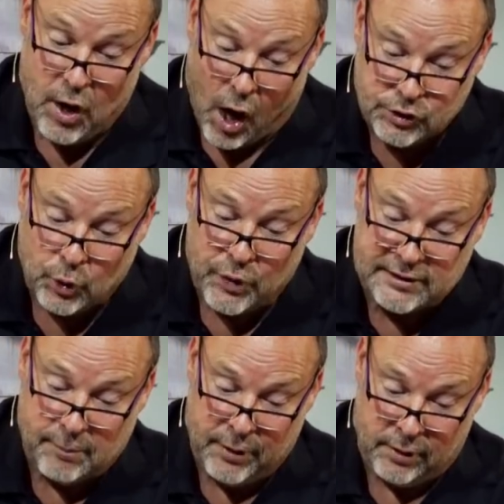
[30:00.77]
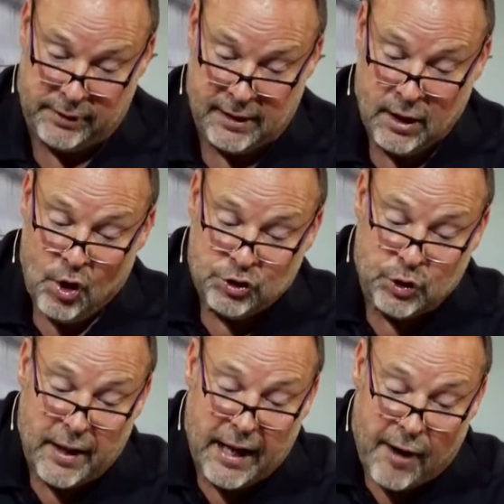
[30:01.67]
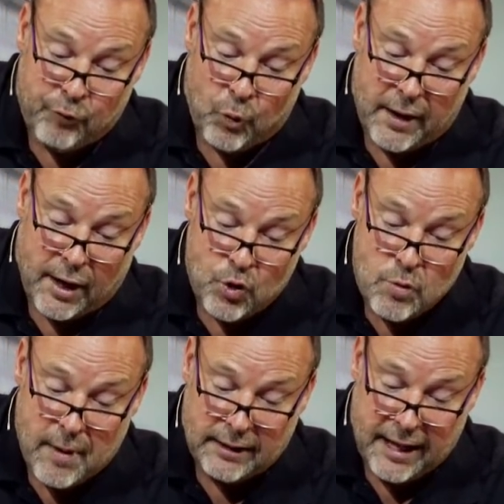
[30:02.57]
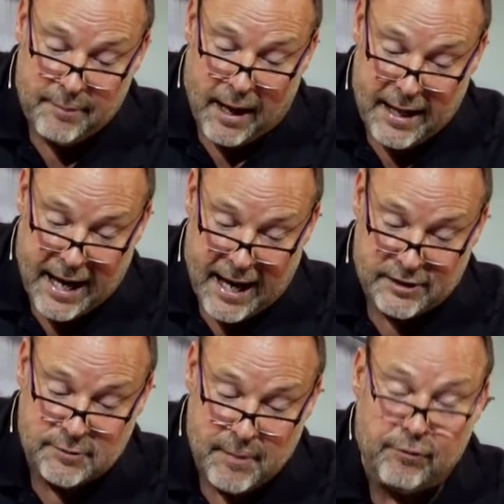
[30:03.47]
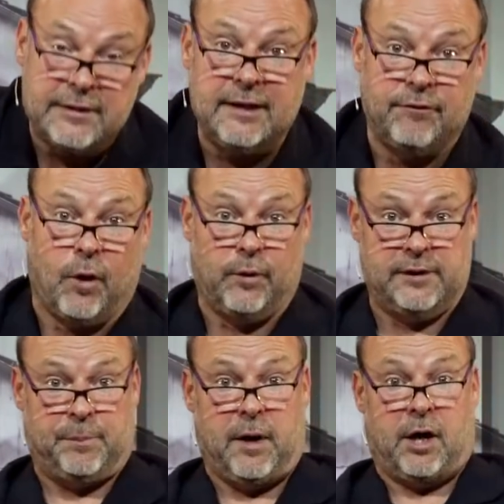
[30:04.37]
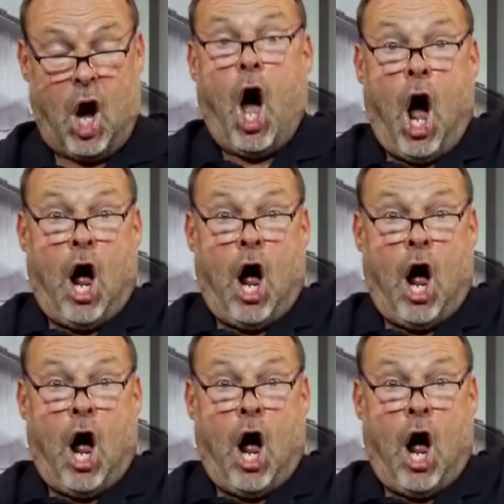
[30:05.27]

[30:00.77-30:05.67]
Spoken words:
me also this ability so that everyone on whom I lay my hands may receive the Holy Spirit."